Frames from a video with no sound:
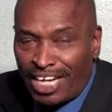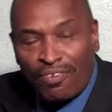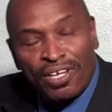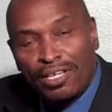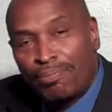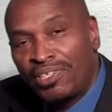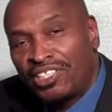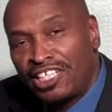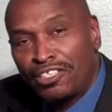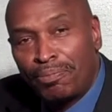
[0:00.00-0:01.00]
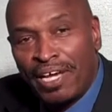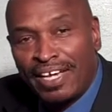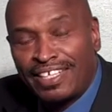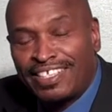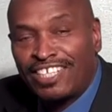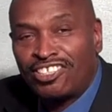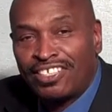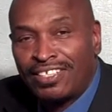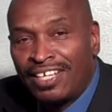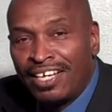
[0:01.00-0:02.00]
I really appreciate you paying
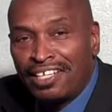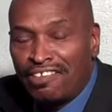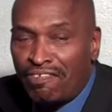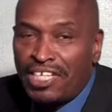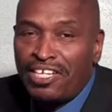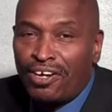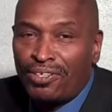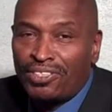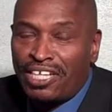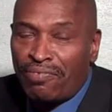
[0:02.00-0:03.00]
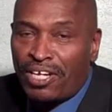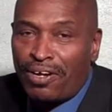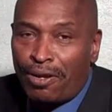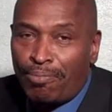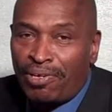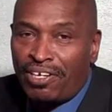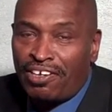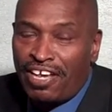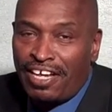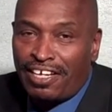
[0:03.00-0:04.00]
attention. The videos that we're going to put
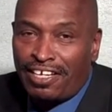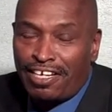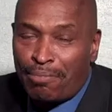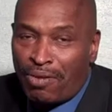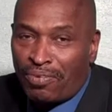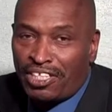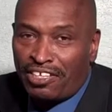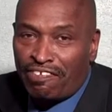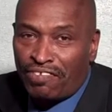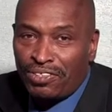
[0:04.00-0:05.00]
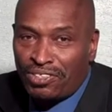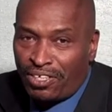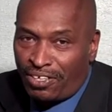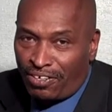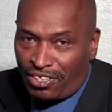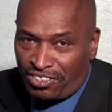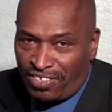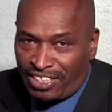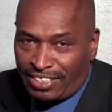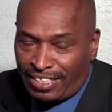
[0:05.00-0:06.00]
in, come up with in the future are going to
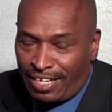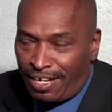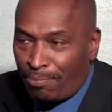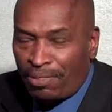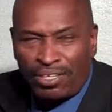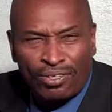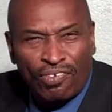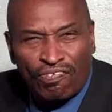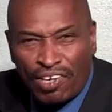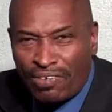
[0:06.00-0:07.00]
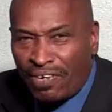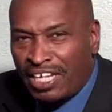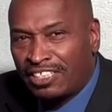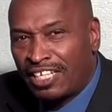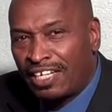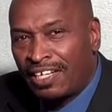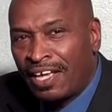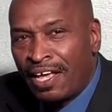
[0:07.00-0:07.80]
address political fundraising.